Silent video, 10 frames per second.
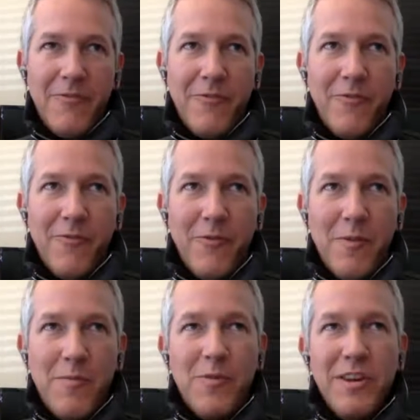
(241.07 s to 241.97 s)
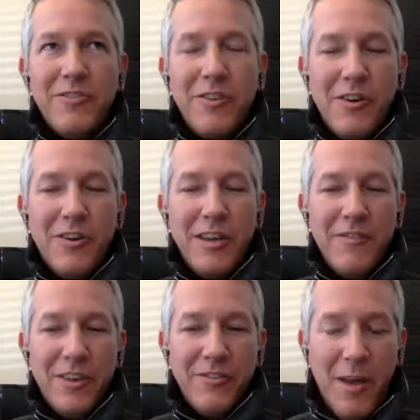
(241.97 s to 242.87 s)
from a reason, I'll give an
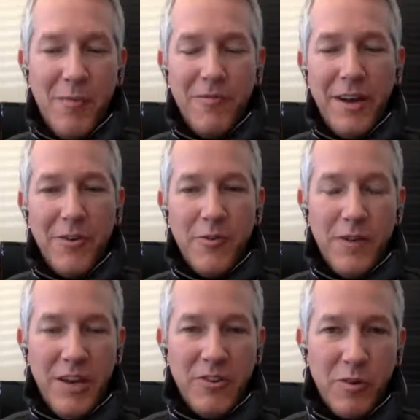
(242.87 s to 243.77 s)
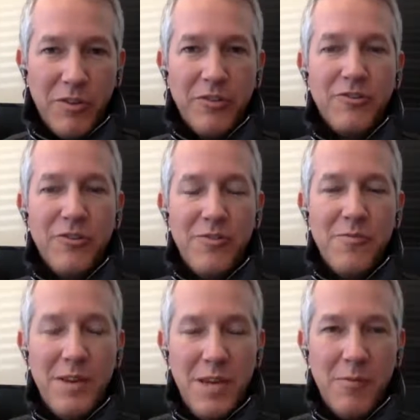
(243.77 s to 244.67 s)
example. If I go to Facebook, there's certain
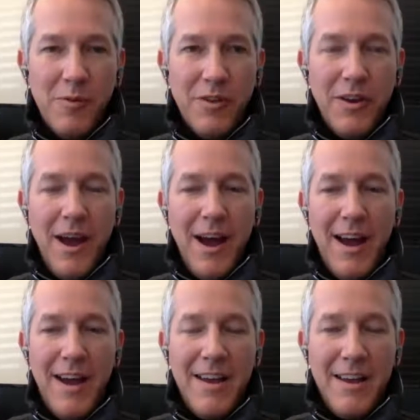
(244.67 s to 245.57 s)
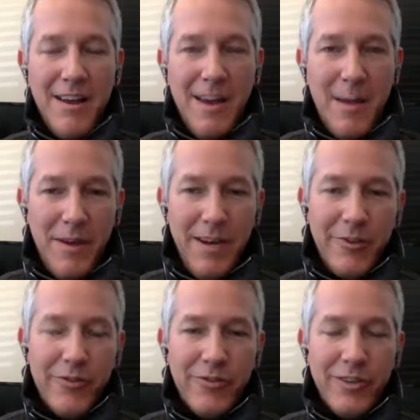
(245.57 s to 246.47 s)
people that I am
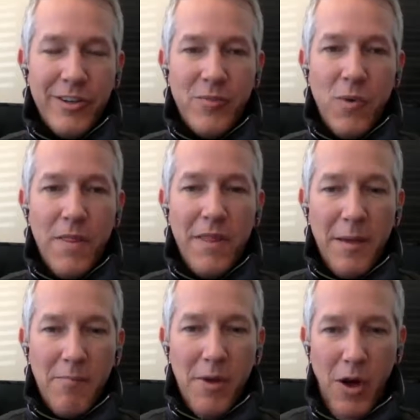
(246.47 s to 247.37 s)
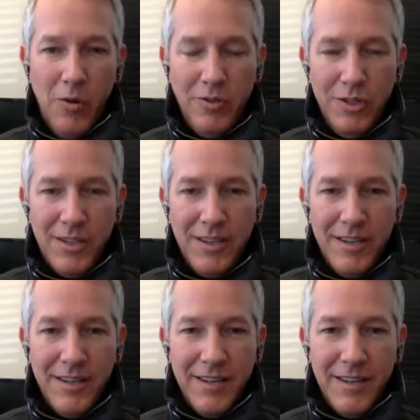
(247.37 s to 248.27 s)
interested in what they post,
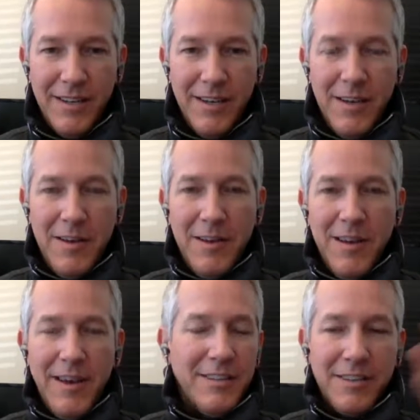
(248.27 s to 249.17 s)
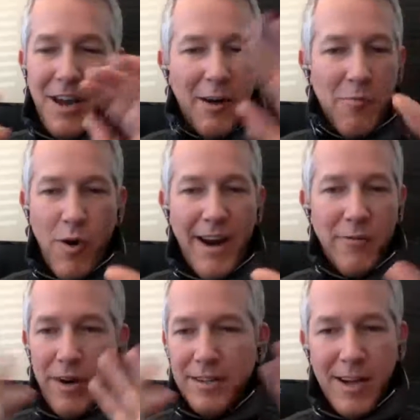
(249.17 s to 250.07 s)
and it's not a brand.
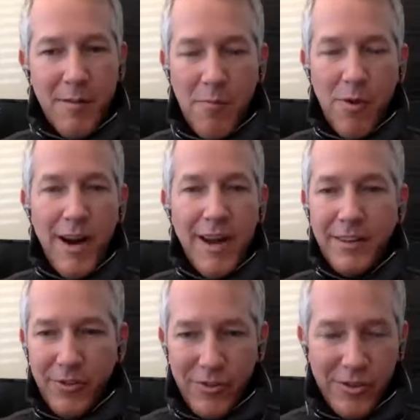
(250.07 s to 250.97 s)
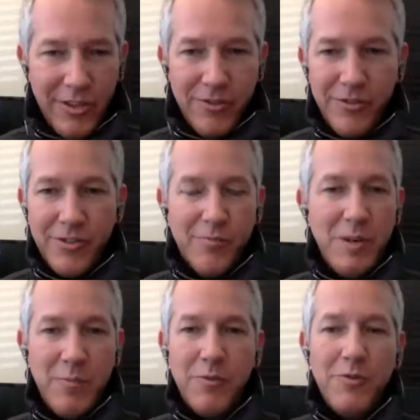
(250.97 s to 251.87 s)
We're not talking about brand. These are just
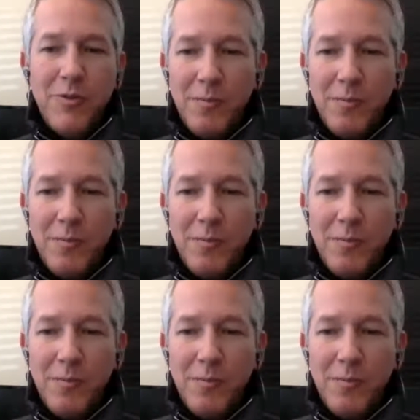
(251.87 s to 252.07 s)
people who I'm